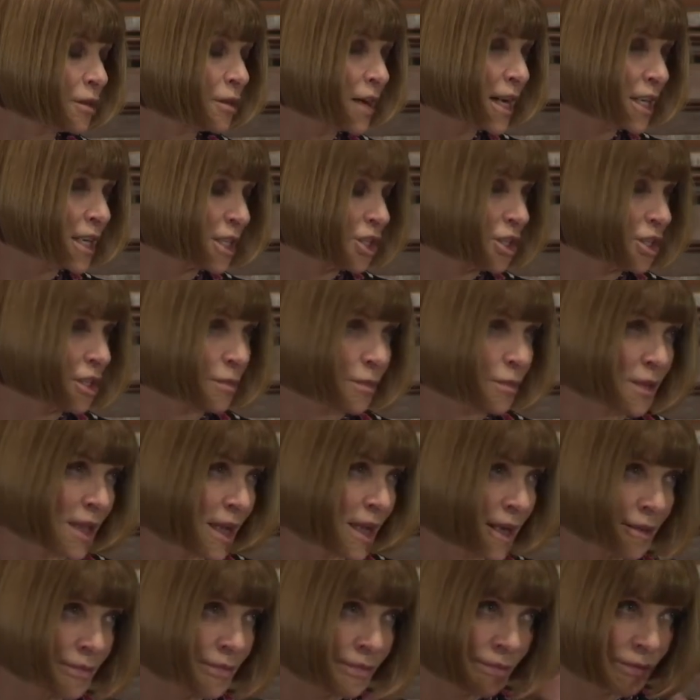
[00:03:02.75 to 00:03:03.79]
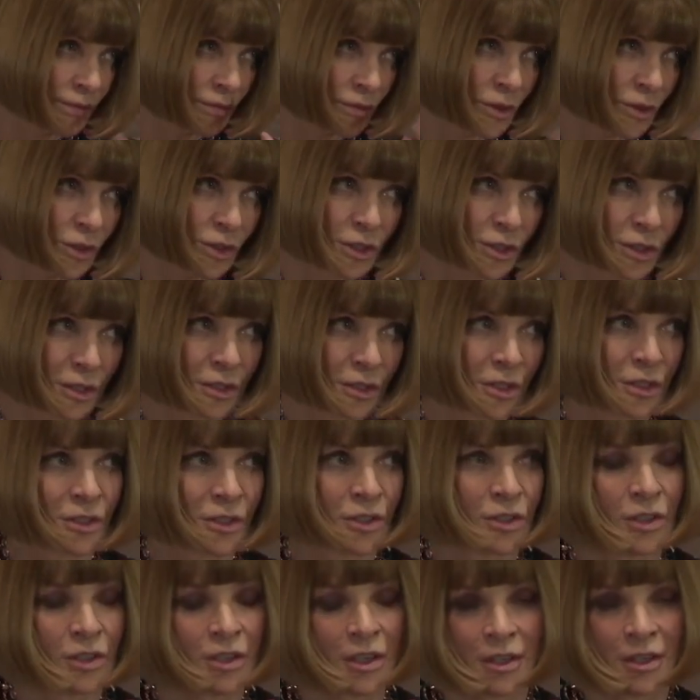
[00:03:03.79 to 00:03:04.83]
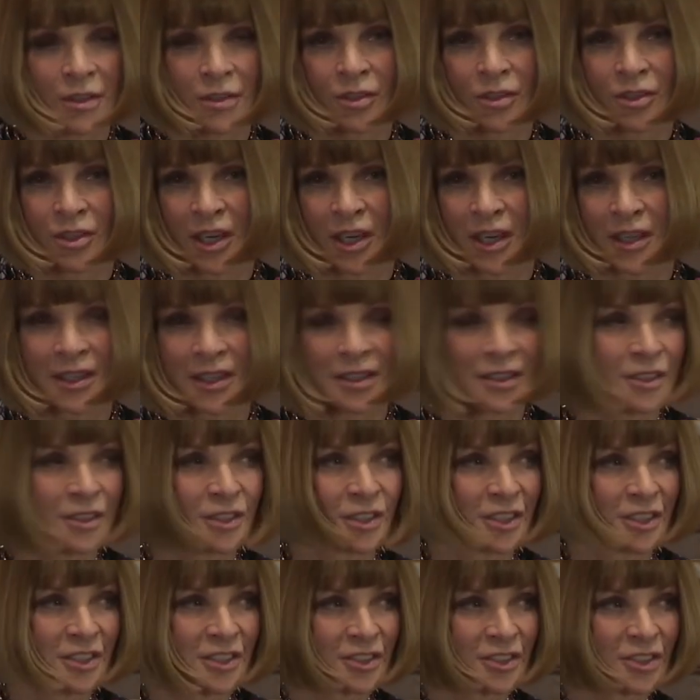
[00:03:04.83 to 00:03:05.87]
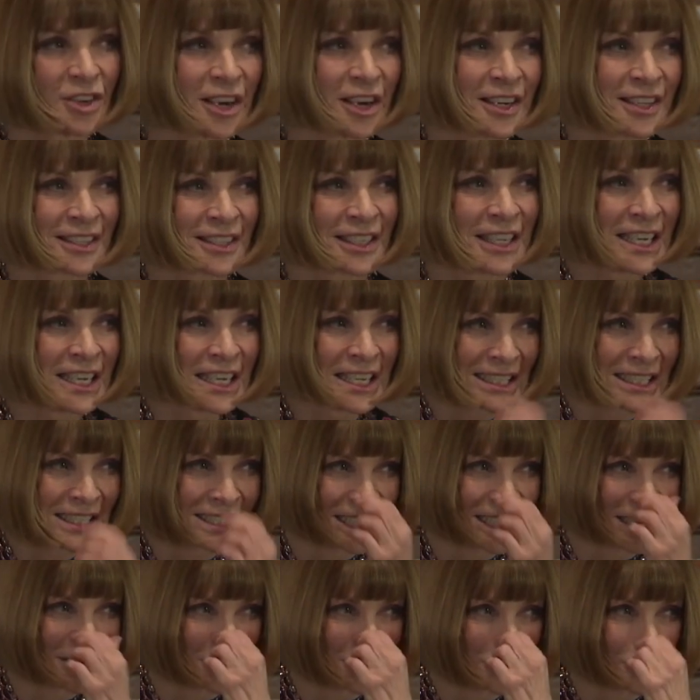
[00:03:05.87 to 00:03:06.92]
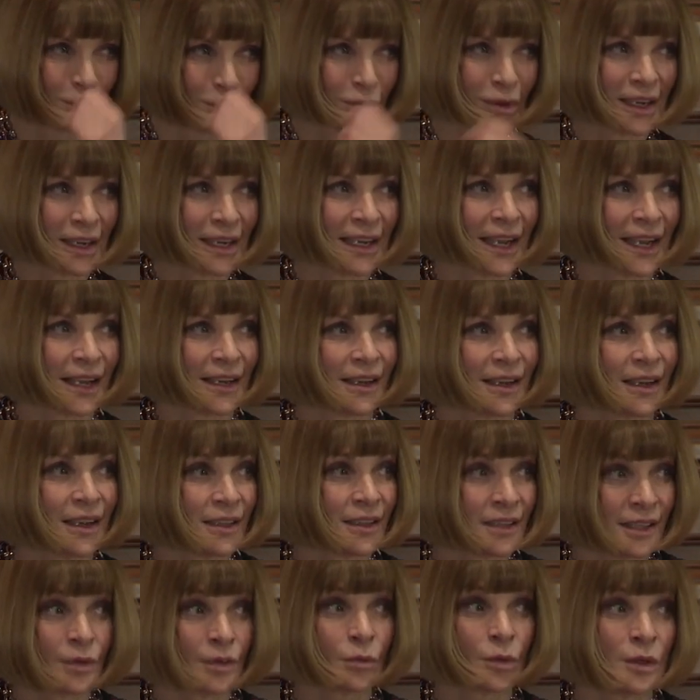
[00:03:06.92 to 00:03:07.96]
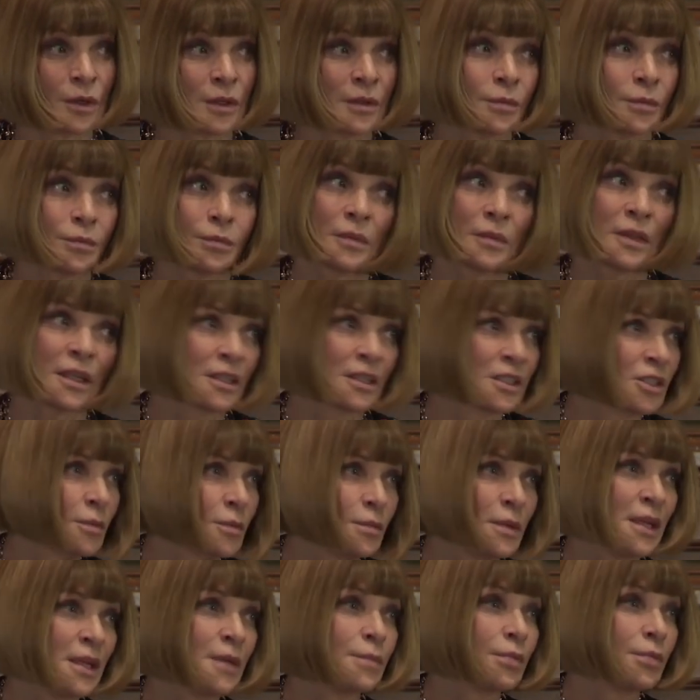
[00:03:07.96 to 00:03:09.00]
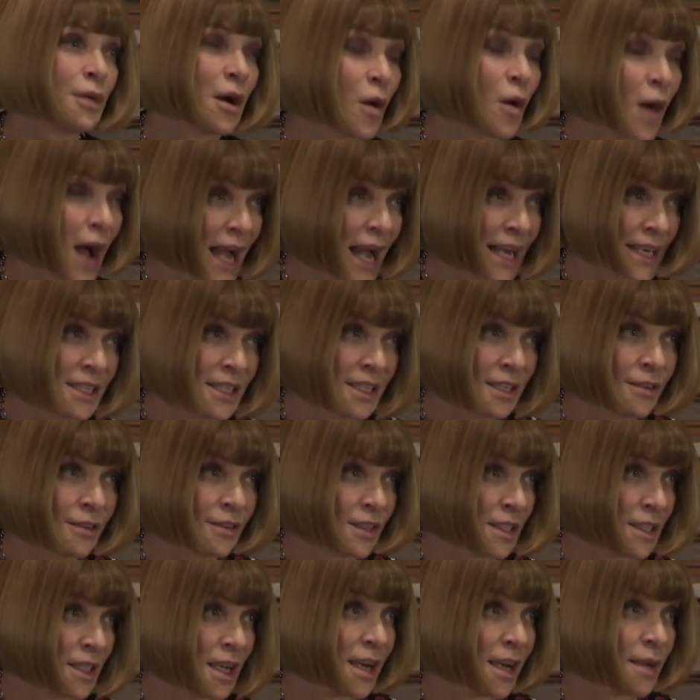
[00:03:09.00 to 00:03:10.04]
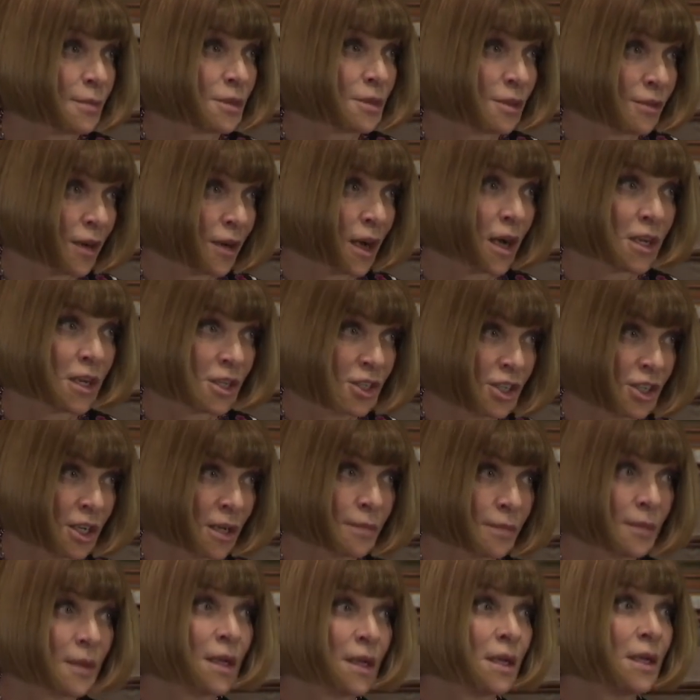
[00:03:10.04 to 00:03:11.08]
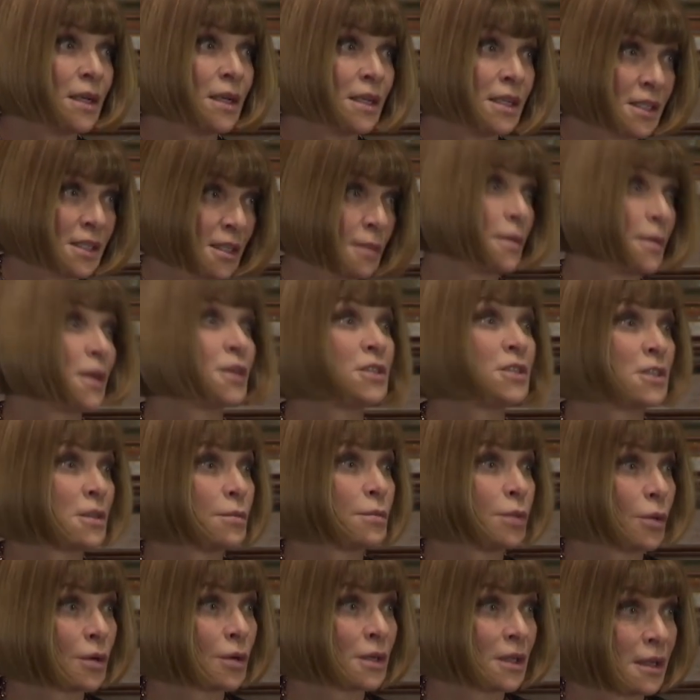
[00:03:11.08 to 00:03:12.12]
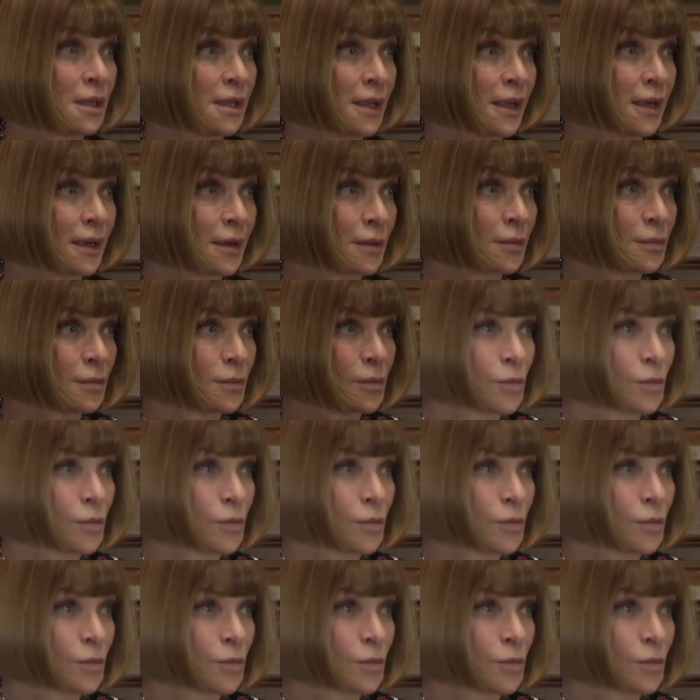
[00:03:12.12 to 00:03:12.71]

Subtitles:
direction without, trying to sound too Pollyanna. I think to be proactive in times of hardship is the most important thing.